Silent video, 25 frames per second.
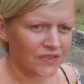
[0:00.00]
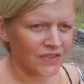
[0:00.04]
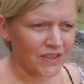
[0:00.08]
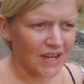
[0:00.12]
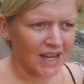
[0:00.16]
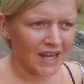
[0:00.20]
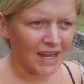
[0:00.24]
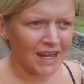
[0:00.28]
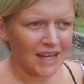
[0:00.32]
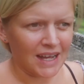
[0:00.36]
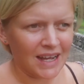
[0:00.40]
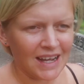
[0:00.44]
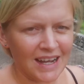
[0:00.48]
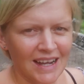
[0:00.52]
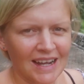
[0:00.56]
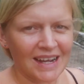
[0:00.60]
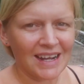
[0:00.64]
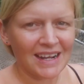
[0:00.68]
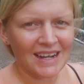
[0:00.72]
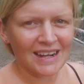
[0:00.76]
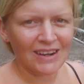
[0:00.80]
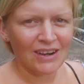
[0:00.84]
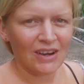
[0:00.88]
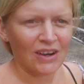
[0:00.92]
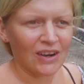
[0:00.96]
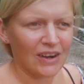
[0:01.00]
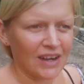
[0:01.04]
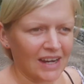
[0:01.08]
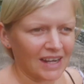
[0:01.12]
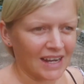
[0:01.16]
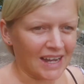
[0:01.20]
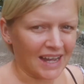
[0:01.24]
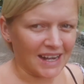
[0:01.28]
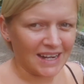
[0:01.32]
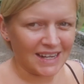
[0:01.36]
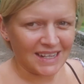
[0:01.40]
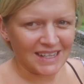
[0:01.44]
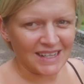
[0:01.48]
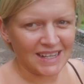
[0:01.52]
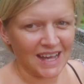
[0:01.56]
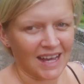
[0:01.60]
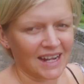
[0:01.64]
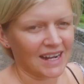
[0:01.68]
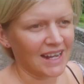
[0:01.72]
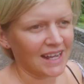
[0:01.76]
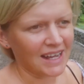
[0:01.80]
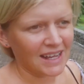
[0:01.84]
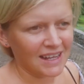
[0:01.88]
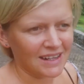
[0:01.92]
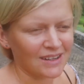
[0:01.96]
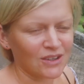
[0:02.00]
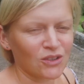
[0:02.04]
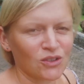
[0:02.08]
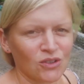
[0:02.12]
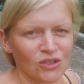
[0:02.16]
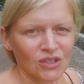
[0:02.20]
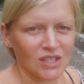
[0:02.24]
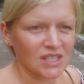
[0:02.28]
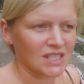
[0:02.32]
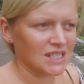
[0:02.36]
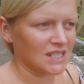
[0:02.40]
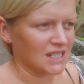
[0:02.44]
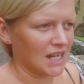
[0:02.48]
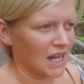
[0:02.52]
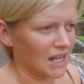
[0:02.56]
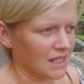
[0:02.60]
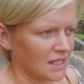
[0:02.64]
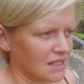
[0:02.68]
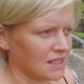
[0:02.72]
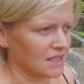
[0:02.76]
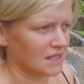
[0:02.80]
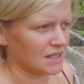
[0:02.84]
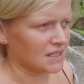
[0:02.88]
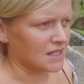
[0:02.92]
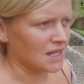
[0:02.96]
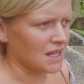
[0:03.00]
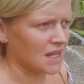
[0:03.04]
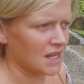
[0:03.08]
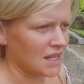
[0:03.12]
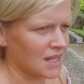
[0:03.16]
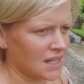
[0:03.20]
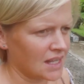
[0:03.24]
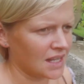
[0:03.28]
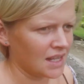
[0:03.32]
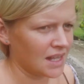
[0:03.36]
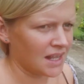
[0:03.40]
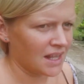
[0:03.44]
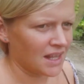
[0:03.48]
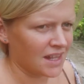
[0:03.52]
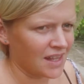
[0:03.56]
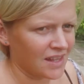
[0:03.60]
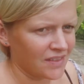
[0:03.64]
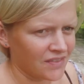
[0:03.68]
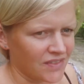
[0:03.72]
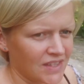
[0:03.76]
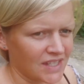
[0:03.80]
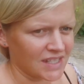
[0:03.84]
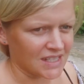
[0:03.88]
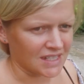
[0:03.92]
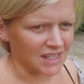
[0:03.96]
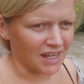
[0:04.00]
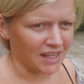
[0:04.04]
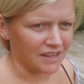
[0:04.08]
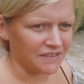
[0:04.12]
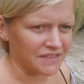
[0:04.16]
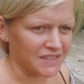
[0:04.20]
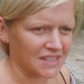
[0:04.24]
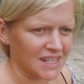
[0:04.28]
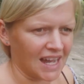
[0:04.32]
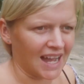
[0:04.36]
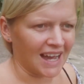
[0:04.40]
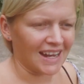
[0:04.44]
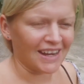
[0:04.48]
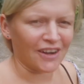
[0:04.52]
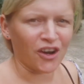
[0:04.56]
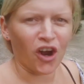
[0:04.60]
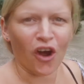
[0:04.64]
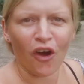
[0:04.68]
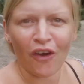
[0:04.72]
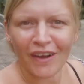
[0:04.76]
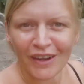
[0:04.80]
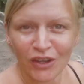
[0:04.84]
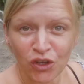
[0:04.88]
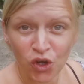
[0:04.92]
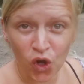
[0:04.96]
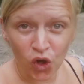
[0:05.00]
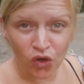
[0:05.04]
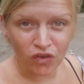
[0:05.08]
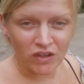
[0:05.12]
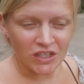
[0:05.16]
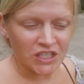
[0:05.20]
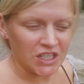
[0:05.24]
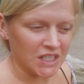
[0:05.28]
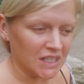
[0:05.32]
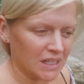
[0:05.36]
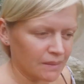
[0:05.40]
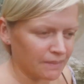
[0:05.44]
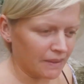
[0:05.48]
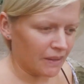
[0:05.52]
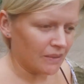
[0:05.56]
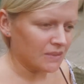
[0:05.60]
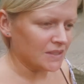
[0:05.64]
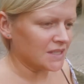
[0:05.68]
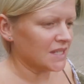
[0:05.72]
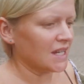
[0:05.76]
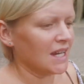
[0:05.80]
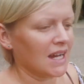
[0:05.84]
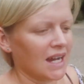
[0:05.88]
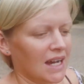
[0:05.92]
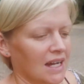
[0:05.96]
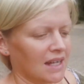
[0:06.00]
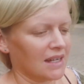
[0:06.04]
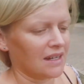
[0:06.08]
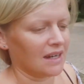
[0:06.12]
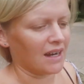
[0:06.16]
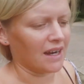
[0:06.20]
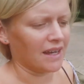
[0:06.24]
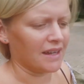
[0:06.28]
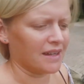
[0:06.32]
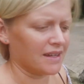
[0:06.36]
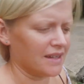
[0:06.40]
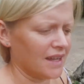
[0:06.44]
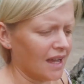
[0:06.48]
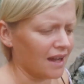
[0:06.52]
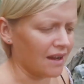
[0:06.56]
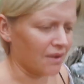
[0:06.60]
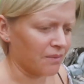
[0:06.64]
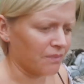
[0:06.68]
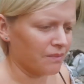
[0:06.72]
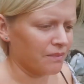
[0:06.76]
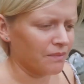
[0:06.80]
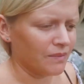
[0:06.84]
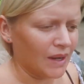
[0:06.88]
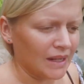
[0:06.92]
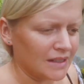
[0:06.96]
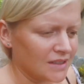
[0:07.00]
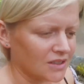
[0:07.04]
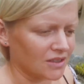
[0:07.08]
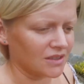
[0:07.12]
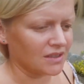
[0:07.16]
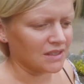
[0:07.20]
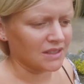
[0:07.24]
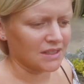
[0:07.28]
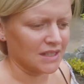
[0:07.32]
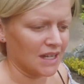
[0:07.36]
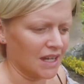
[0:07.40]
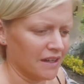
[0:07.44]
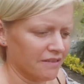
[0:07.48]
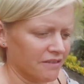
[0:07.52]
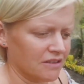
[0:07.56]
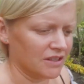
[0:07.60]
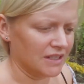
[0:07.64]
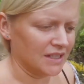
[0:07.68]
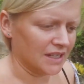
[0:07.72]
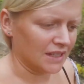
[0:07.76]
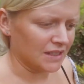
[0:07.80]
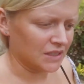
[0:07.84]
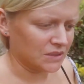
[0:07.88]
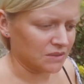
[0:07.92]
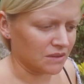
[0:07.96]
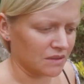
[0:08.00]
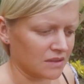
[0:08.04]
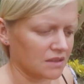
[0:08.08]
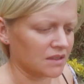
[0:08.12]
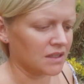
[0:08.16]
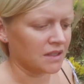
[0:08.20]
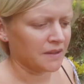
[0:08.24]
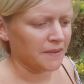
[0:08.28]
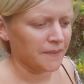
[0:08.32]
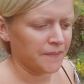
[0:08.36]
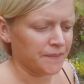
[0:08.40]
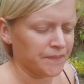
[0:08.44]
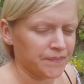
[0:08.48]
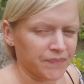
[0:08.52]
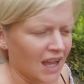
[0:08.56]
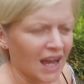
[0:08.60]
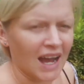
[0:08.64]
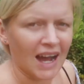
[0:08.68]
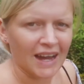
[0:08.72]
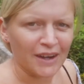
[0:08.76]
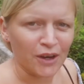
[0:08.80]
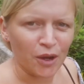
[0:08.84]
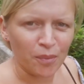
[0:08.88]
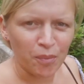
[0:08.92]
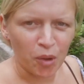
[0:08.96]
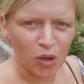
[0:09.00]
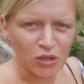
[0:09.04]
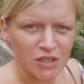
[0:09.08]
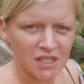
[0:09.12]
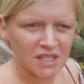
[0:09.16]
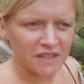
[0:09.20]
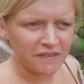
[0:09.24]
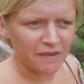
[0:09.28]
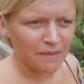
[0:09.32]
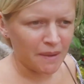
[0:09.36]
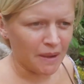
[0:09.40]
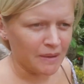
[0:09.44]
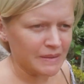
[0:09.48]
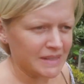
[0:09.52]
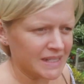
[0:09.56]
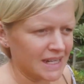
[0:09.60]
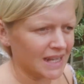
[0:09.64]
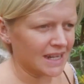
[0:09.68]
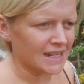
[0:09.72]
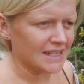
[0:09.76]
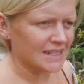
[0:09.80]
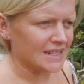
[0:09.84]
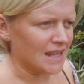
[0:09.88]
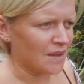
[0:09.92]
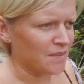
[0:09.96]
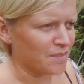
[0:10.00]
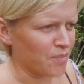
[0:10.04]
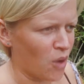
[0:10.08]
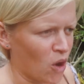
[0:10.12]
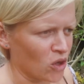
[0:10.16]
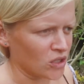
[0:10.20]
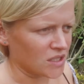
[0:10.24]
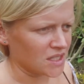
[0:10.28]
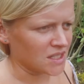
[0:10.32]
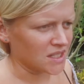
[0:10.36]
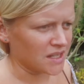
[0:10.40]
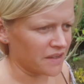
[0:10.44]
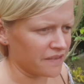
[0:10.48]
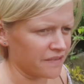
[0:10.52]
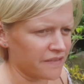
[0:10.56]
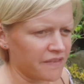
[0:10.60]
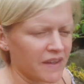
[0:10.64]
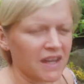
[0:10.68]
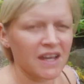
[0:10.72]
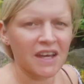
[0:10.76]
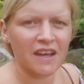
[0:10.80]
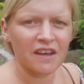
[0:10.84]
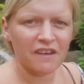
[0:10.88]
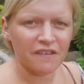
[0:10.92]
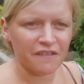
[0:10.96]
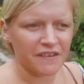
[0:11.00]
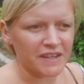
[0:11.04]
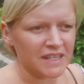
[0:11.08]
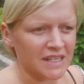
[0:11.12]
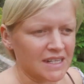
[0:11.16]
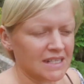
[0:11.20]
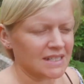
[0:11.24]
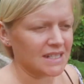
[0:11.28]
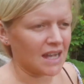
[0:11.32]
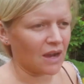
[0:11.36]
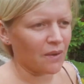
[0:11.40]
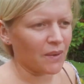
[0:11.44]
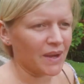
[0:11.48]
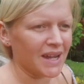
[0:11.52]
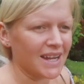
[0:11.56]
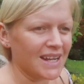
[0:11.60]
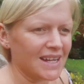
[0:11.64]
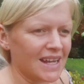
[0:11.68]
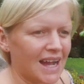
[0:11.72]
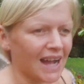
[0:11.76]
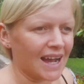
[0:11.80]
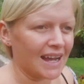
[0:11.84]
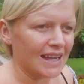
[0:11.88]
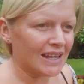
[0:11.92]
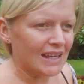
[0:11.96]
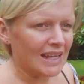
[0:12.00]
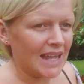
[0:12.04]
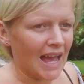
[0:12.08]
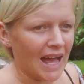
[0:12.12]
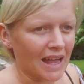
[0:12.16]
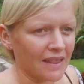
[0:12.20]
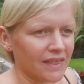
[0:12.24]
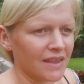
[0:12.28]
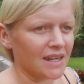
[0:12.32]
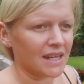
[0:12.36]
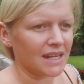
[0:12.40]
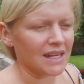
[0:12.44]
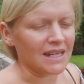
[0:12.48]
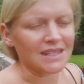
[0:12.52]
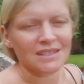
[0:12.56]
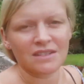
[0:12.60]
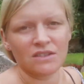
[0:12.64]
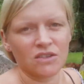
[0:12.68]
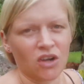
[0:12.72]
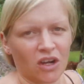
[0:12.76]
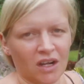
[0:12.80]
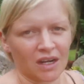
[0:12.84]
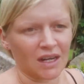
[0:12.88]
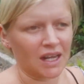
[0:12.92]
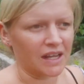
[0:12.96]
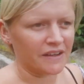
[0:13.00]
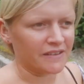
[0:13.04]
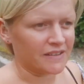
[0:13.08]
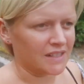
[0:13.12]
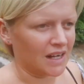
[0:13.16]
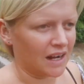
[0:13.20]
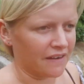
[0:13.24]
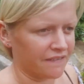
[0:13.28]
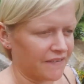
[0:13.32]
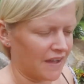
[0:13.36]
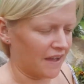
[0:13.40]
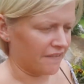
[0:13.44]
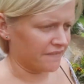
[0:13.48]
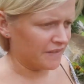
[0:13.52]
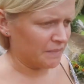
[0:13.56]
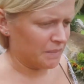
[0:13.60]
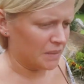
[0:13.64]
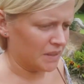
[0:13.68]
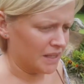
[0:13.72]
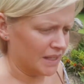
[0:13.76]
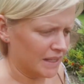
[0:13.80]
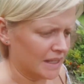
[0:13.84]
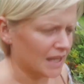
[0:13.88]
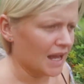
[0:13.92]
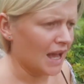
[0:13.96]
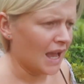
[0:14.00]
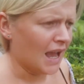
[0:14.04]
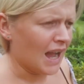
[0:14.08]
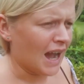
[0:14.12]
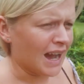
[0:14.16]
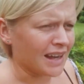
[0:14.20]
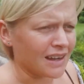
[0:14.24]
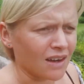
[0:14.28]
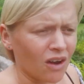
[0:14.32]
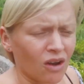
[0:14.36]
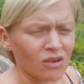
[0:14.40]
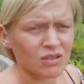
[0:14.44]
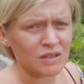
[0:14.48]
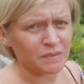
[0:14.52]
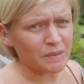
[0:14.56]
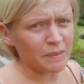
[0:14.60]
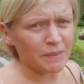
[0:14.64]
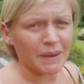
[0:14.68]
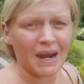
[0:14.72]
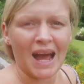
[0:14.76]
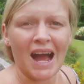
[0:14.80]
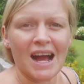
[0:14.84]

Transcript: that kind of get it and understand this lifestyle and are encouraging about it and are like, yeah, well done, Sarah, nice one, and are positive about it and send positive feelings out. I get that it is not a lifestyle for everybody and lots of people